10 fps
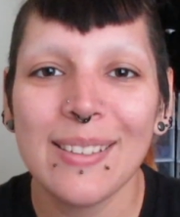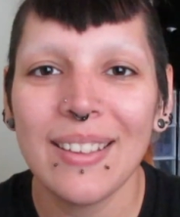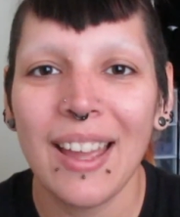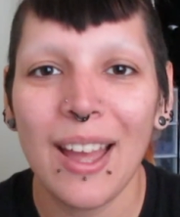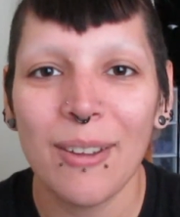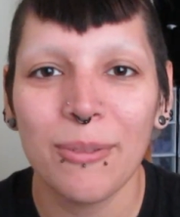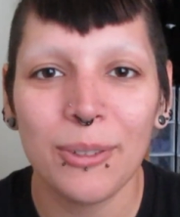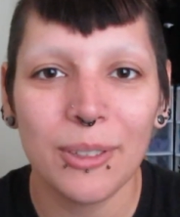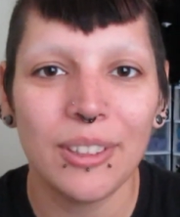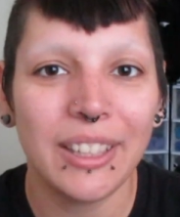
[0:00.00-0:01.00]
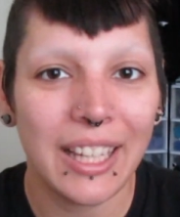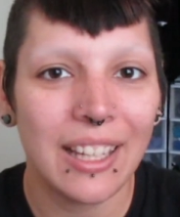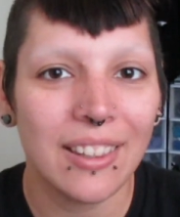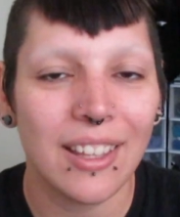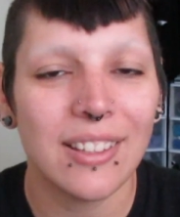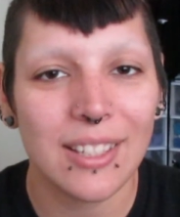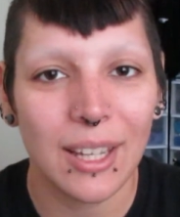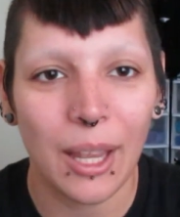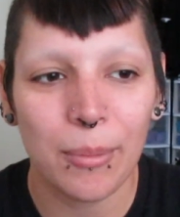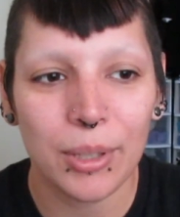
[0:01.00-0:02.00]
all I have for length and
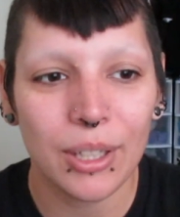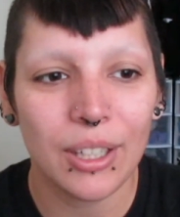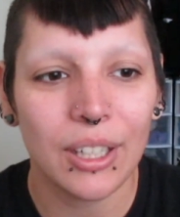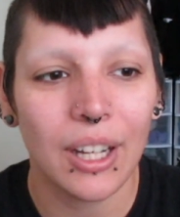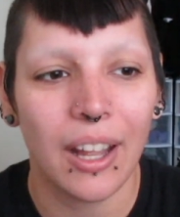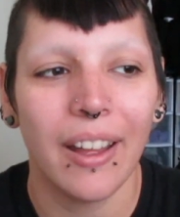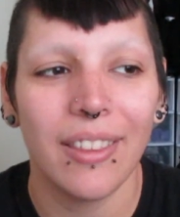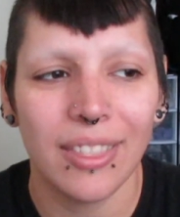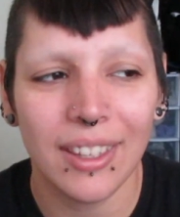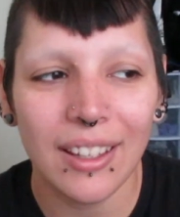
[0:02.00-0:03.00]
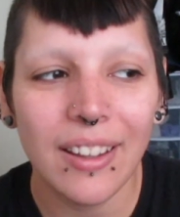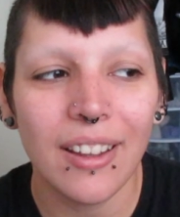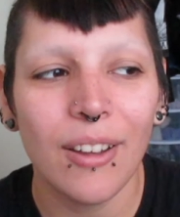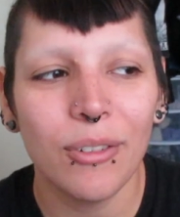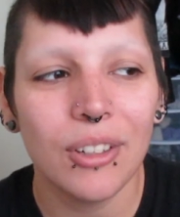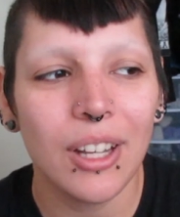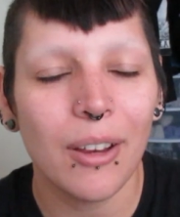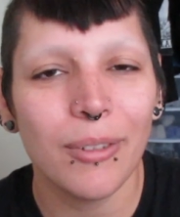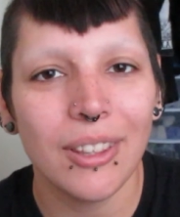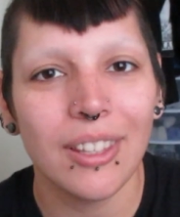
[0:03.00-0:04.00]
diameter. I think I covered
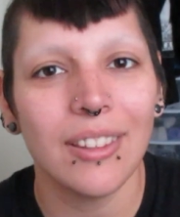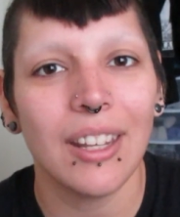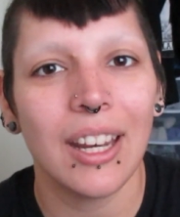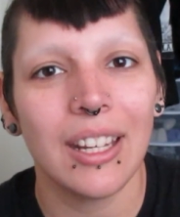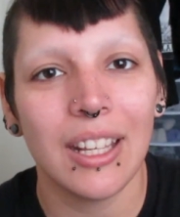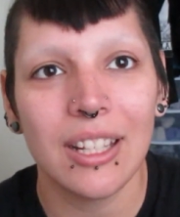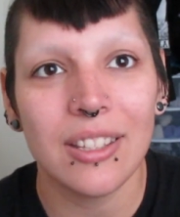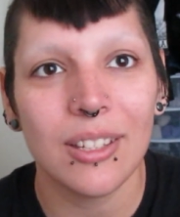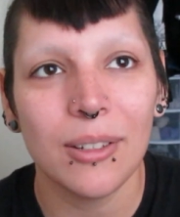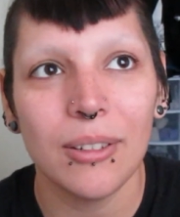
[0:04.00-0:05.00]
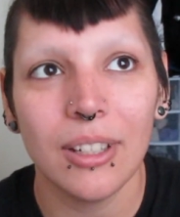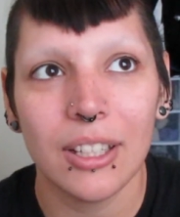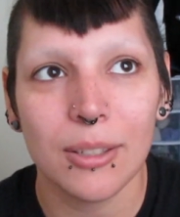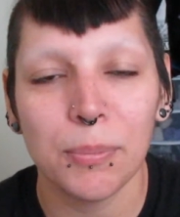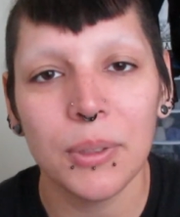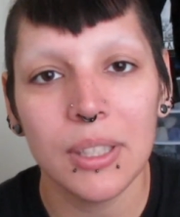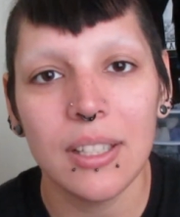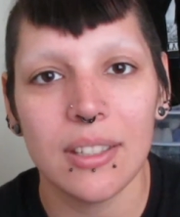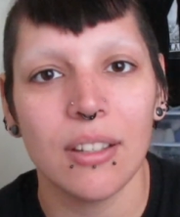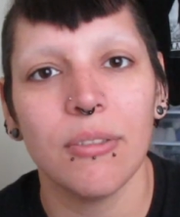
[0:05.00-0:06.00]
everything that I needed to. It's
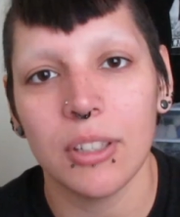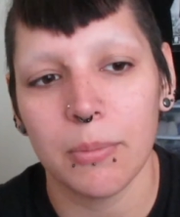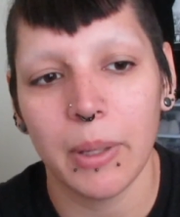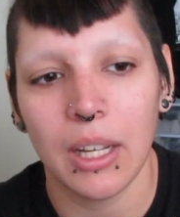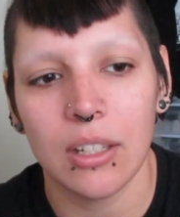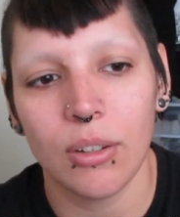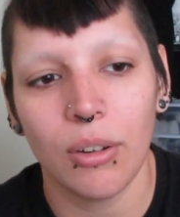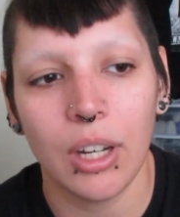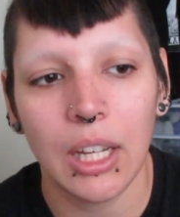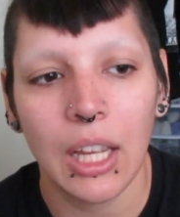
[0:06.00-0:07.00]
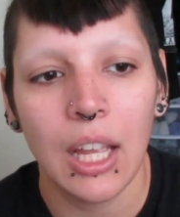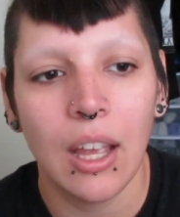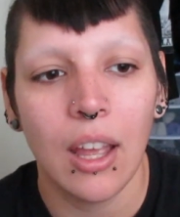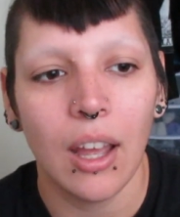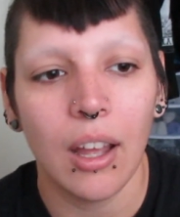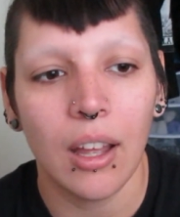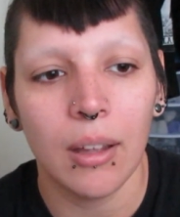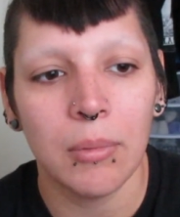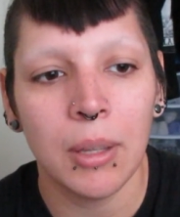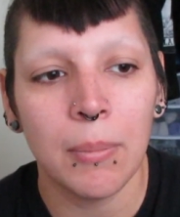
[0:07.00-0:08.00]
pretty self-explanatory.
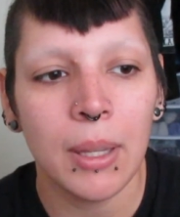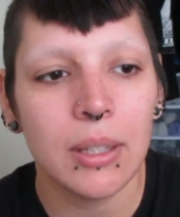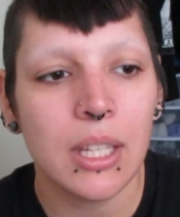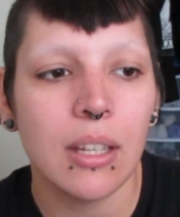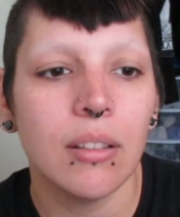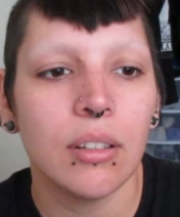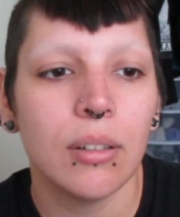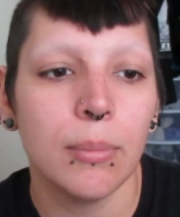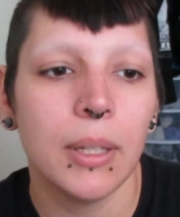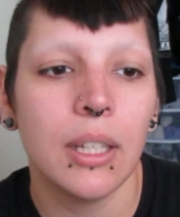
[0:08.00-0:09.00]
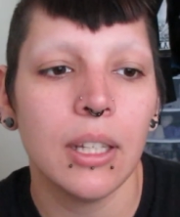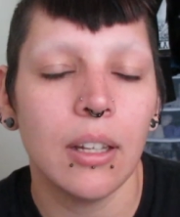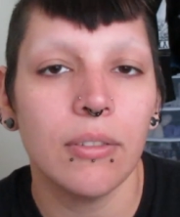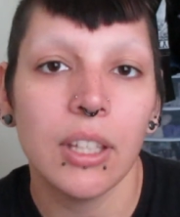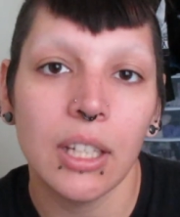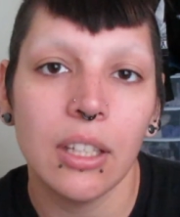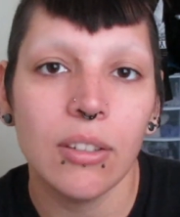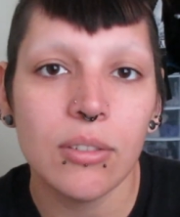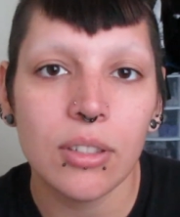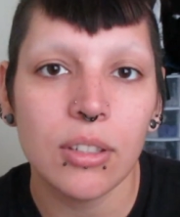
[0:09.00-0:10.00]
It might take a little bit of getting
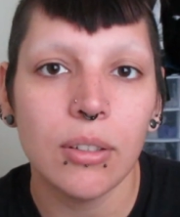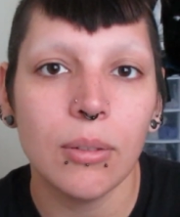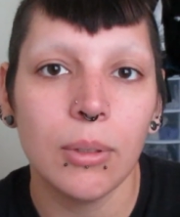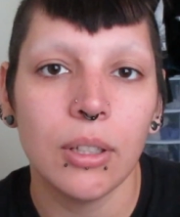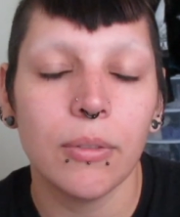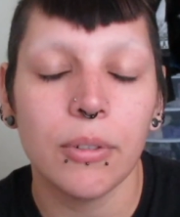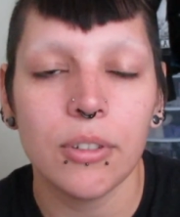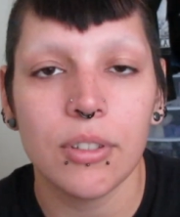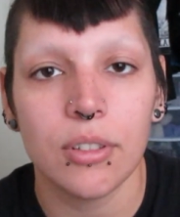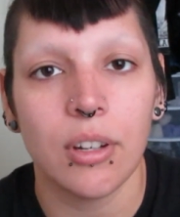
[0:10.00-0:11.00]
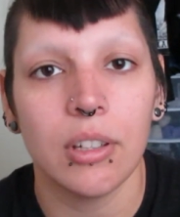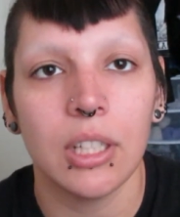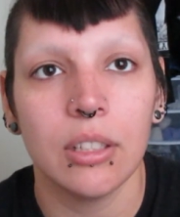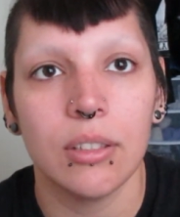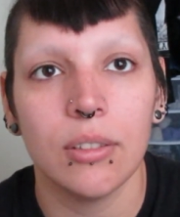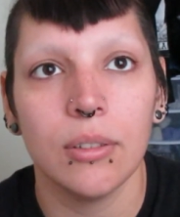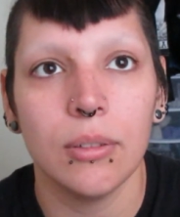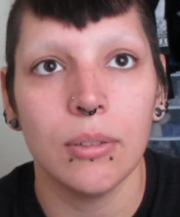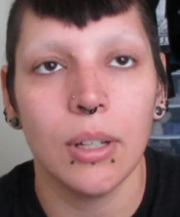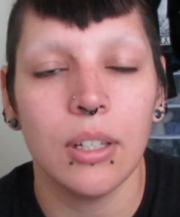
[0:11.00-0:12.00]
used to when you're first starting
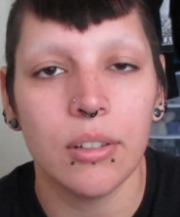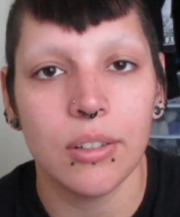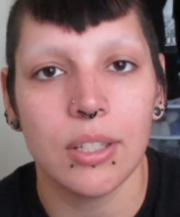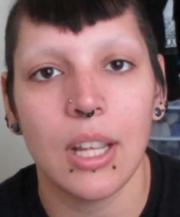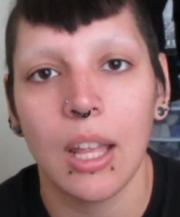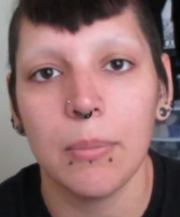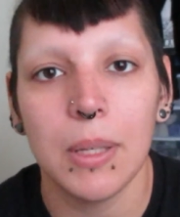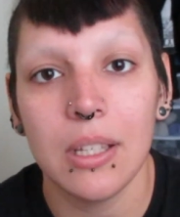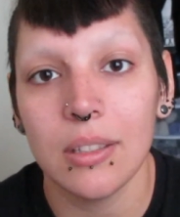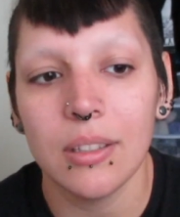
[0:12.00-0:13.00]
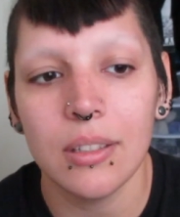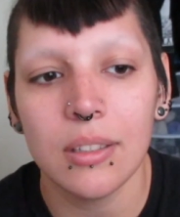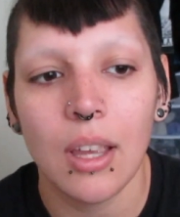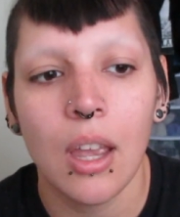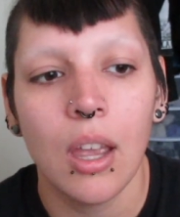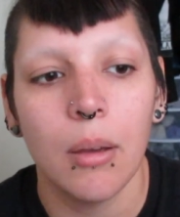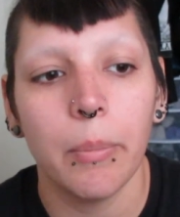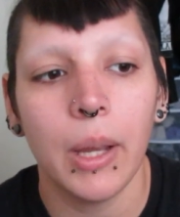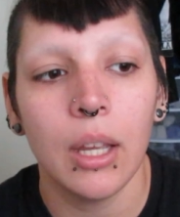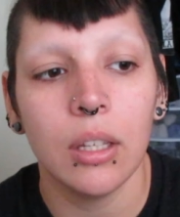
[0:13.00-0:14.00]
to understand pieces,
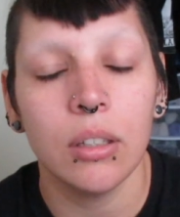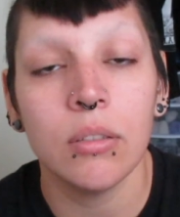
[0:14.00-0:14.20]
but